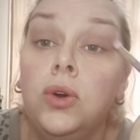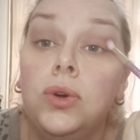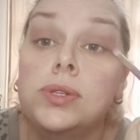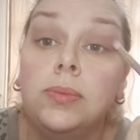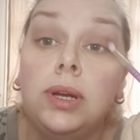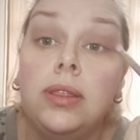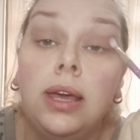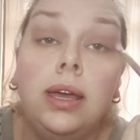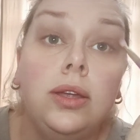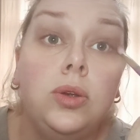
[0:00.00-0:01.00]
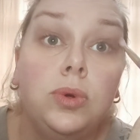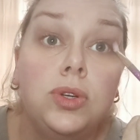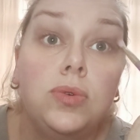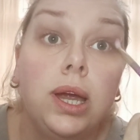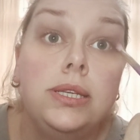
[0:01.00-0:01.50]
or something like that and you
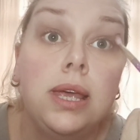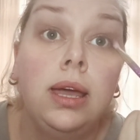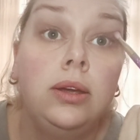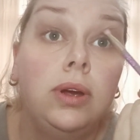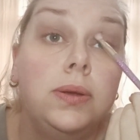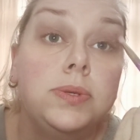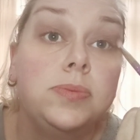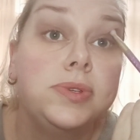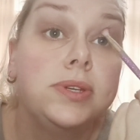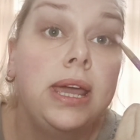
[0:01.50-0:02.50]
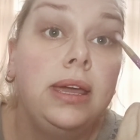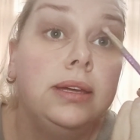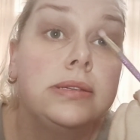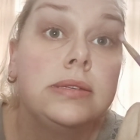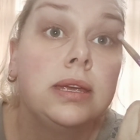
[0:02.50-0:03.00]
wanted to race out and grab some
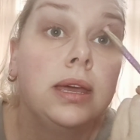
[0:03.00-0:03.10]
snacks,